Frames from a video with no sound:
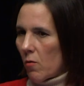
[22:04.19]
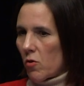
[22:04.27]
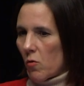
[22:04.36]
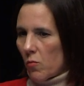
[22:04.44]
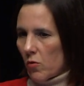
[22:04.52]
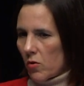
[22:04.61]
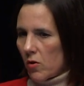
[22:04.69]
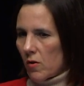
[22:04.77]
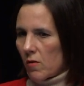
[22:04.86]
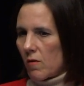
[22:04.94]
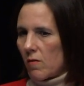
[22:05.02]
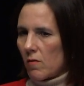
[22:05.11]
the
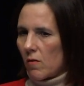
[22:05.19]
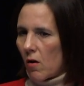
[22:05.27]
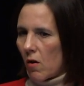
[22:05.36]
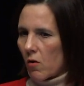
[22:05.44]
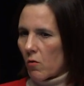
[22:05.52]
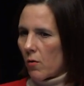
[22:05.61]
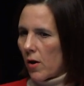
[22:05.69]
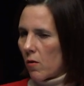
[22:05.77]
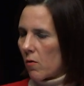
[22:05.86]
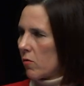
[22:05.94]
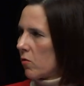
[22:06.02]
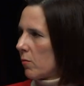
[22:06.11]
opportunities are
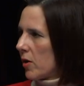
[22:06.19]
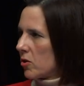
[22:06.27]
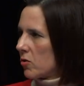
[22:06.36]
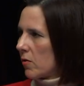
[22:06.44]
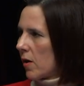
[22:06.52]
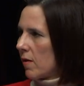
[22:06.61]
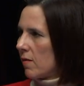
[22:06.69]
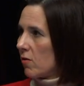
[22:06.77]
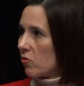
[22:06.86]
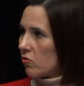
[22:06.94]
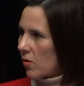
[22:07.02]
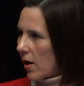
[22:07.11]
greater to make sure that it's
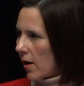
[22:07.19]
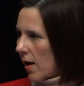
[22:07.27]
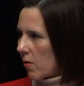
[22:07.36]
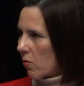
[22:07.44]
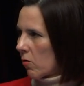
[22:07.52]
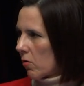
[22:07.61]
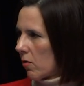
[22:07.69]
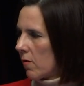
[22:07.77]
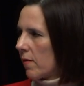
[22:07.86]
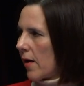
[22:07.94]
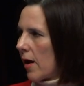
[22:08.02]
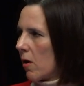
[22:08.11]
a trilateral
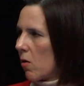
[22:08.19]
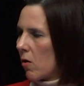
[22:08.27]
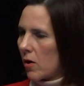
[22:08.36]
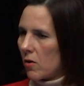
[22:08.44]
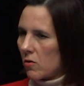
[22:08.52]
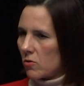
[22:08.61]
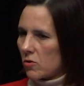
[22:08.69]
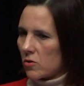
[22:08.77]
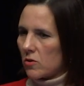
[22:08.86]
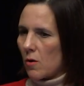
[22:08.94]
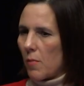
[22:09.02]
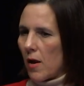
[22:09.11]
dialogue and not
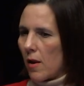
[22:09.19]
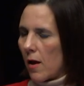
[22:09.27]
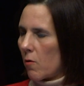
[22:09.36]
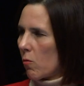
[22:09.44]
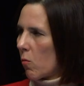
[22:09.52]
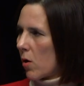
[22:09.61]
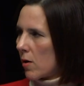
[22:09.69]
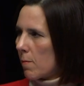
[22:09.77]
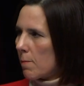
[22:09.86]
just a bilateral one.